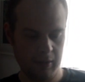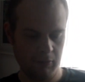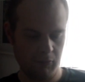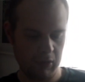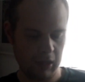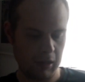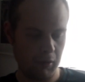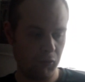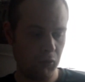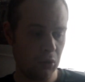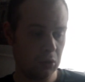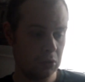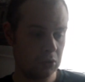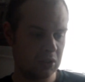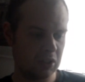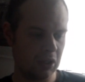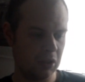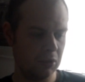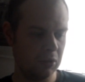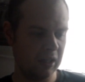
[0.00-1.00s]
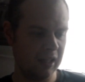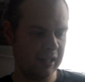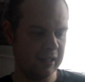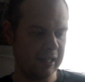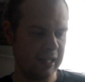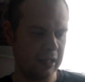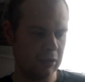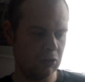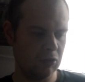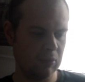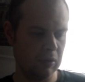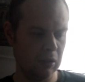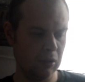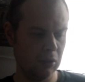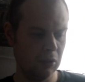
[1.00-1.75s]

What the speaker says: They have also announced the